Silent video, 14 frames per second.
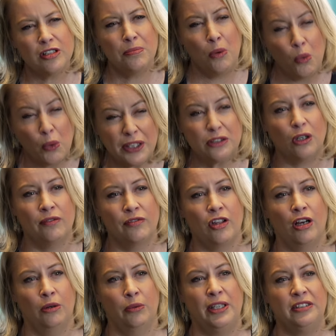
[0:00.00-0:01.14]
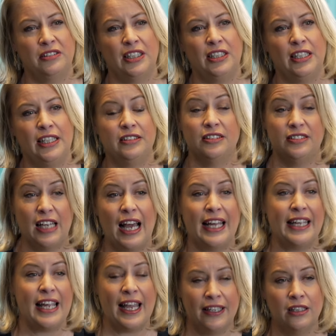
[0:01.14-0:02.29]
the point of the OECD
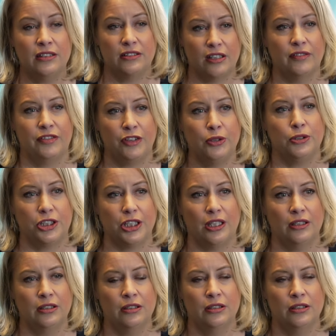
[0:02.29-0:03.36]
today and into the future?